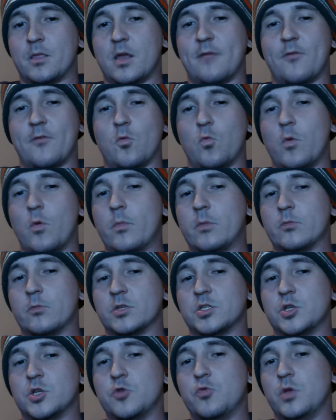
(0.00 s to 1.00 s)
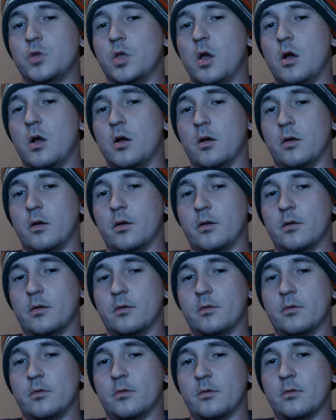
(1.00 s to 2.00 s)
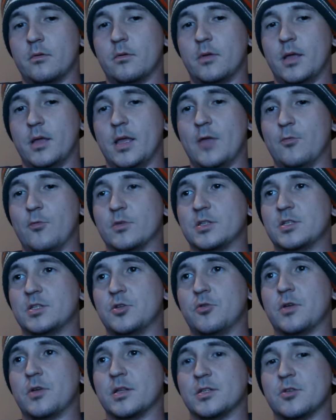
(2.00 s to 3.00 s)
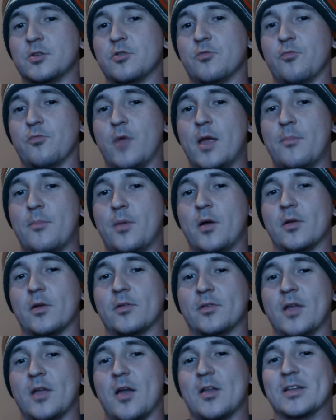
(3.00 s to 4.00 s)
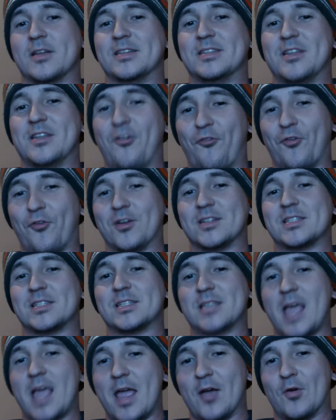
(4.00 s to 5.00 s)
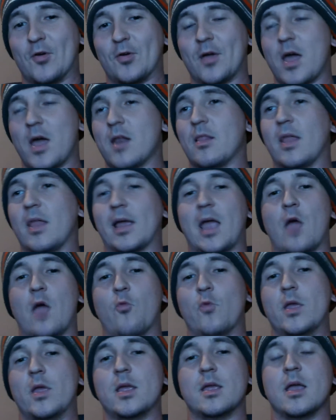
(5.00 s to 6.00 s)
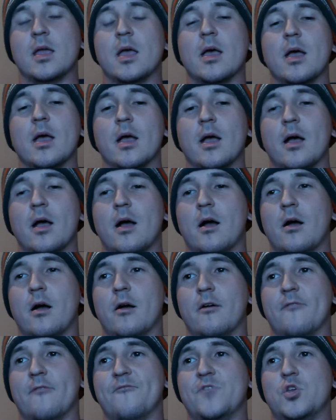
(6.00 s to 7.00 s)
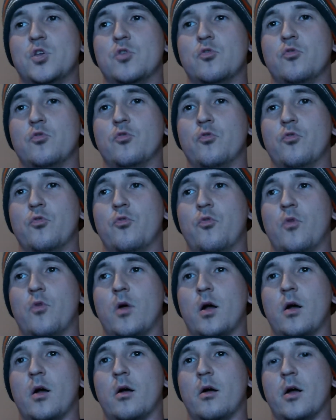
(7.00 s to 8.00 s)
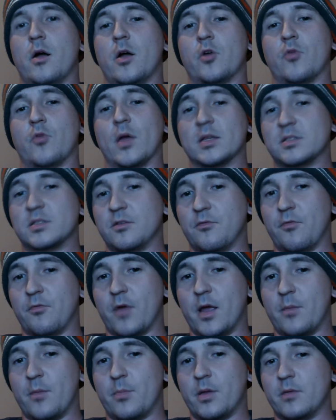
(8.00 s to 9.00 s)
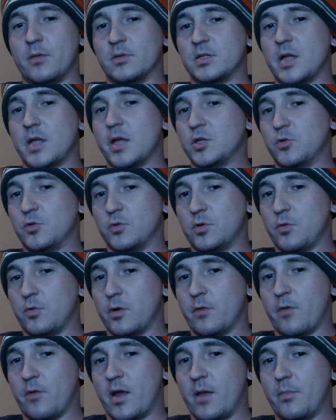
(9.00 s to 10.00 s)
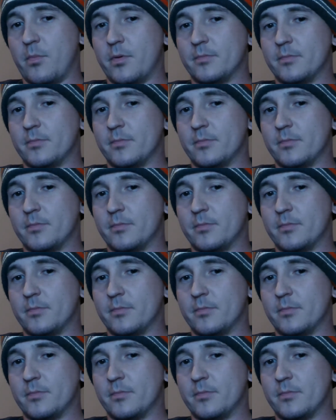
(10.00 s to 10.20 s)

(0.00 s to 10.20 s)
if a woman was too young, it was still considered rape on a different scale. Kind of like how we view aggressive rape and statutory rape.